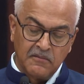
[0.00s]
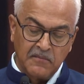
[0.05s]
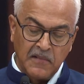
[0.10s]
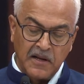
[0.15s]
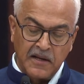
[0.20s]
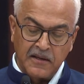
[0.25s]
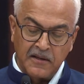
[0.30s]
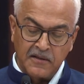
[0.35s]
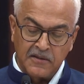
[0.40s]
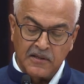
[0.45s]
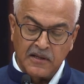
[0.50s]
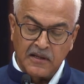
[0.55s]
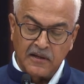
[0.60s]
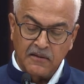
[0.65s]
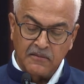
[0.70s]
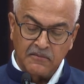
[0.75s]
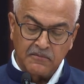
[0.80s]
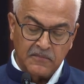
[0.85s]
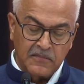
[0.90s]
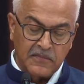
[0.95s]
like a
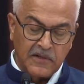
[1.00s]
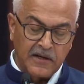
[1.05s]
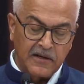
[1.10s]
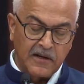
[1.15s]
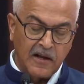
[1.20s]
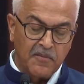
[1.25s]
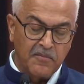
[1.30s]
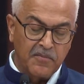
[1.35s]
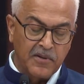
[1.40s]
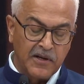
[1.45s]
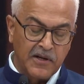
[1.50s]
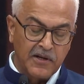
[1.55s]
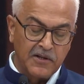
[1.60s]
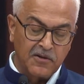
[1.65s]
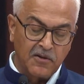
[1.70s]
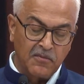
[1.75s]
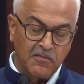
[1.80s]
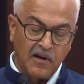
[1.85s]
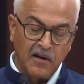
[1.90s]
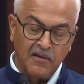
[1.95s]
single data breach
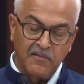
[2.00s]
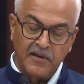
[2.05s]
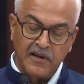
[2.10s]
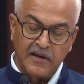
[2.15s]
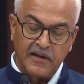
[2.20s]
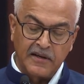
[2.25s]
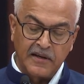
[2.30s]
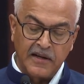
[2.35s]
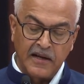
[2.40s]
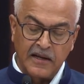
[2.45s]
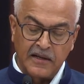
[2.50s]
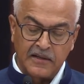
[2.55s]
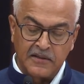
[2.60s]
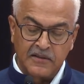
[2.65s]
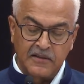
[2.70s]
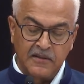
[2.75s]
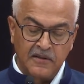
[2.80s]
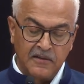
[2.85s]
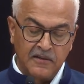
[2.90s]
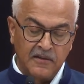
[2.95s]
or malware attacks
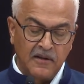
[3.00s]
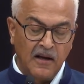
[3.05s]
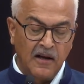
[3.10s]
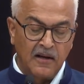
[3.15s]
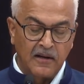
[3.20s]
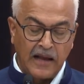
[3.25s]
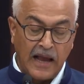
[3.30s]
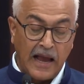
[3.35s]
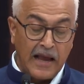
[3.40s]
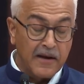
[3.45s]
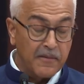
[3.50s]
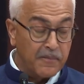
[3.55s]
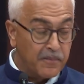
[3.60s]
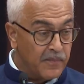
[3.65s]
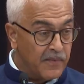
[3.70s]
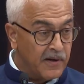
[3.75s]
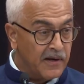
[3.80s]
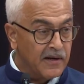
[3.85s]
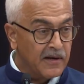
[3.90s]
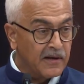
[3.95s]
can
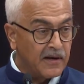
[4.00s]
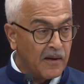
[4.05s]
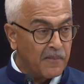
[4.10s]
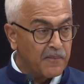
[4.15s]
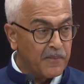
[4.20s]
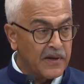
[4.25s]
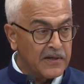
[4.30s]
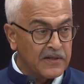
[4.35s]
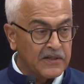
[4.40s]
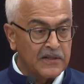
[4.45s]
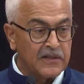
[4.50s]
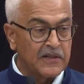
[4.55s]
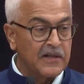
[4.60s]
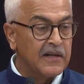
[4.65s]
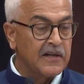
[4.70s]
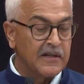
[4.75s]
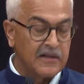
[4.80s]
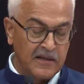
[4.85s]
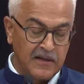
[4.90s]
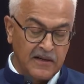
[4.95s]

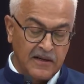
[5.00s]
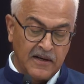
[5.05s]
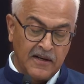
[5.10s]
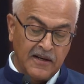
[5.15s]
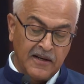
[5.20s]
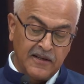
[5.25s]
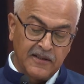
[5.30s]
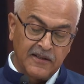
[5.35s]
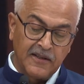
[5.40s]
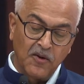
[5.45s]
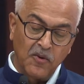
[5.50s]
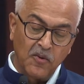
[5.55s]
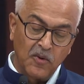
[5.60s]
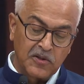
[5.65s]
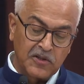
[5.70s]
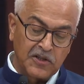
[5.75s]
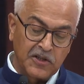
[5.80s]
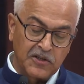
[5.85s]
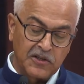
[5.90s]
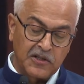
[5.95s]
incapacitate the whole
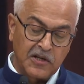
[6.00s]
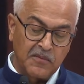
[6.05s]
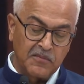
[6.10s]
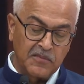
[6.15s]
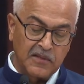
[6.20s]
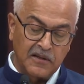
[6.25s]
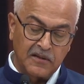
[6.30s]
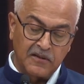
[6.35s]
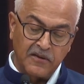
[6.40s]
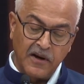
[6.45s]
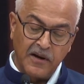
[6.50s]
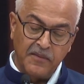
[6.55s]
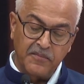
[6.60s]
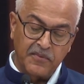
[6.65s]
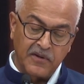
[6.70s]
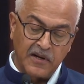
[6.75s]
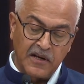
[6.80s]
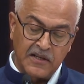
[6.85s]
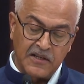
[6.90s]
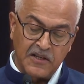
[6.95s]
system, the crime
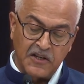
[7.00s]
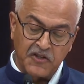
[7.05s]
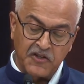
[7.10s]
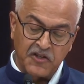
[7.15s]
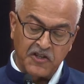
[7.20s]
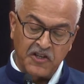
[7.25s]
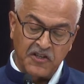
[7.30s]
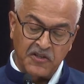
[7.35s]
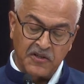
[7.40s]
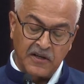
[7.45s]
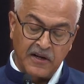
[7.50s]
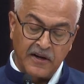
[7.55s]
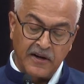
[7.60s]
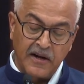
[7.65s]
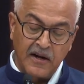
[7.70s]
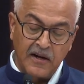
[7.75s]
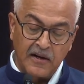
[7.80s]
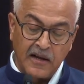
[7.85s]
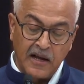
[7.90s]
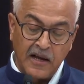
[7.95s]
transactions in
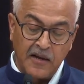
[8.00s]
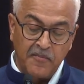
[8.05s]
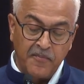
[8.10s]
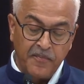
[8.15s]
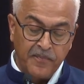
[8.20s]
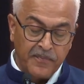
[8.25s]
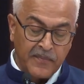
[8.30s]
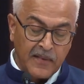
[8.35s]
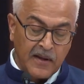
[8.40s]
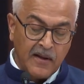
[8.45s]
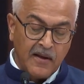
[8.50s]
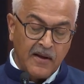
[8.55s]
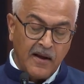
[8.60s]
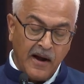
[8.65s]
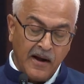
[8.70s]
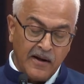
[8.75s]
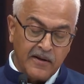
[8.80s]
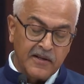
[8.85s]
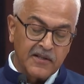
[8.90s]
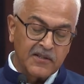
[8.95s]
real time,
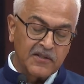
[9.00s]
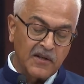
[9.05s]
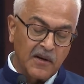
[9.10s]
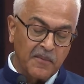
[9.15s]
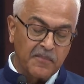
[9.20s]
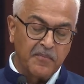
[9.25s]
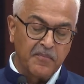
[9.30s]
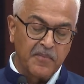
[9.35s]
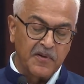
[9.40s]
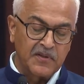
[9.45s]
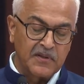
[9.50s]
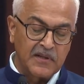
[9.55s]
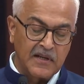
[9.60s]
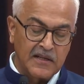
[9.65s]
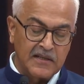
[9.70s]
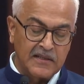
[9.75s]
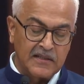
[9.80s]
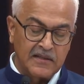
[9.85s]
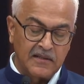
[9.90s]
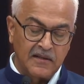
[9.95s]
and disrupt
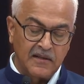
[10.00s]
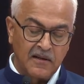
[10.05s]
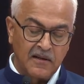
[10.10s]
business